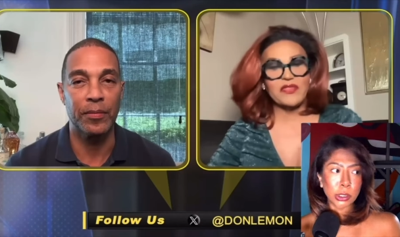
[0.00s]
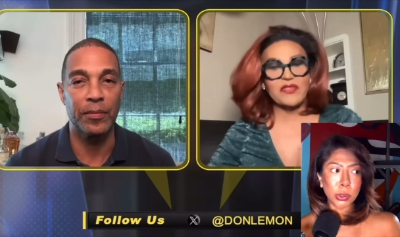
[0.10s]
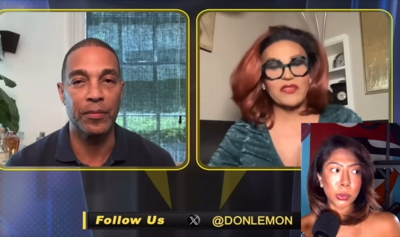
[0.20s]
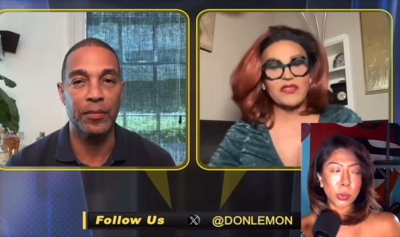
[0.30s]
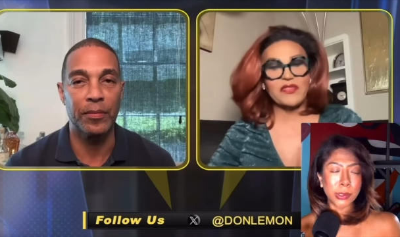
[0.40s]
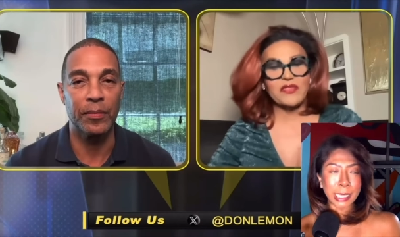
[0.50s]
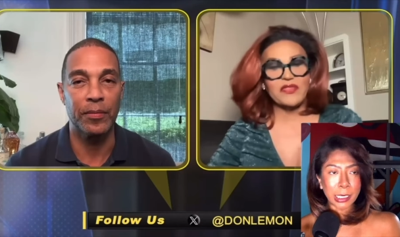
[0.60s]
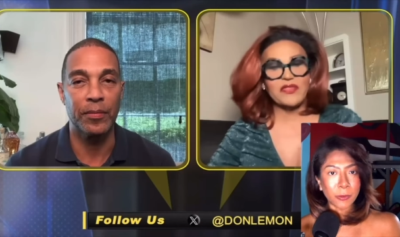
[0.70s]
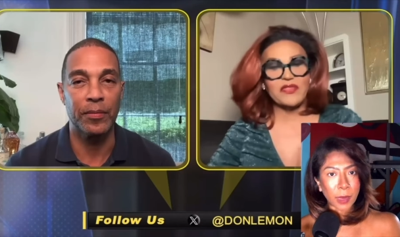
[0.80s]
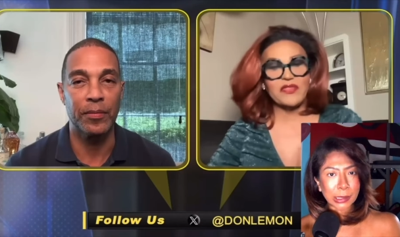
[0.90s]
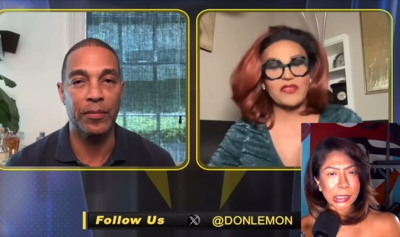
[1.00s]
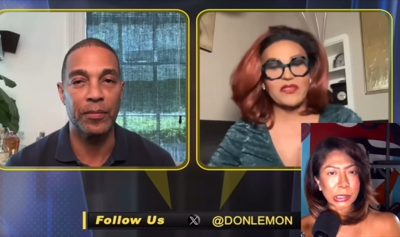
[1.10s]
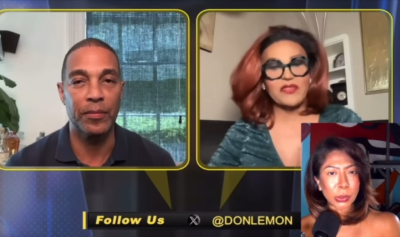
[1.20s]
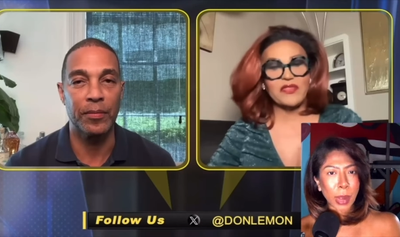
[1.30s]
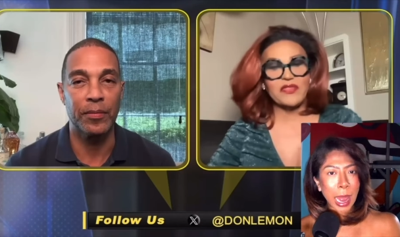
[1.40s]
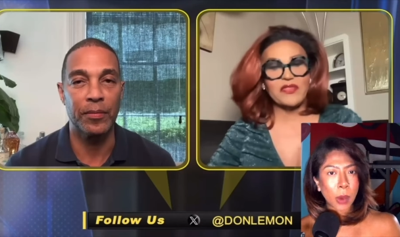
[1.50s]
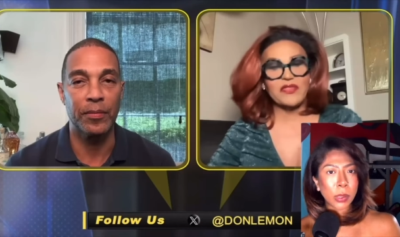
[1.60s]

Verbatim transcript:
Speaker 1: to take offense to how